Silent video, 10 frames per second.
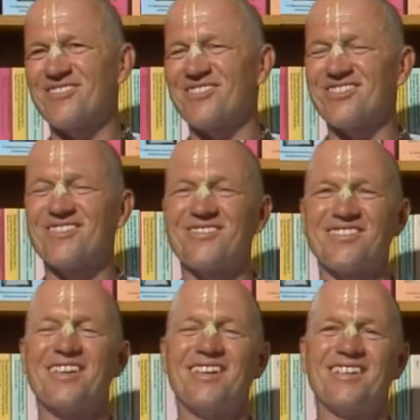because he
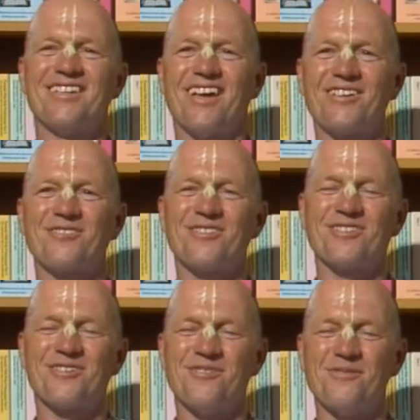was naturally
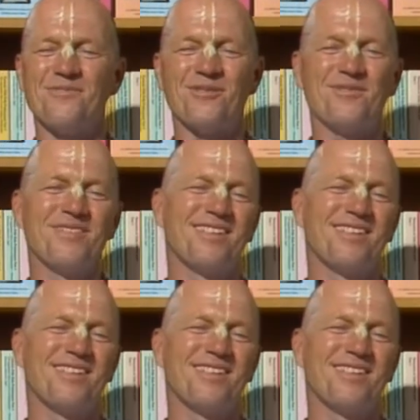so humble.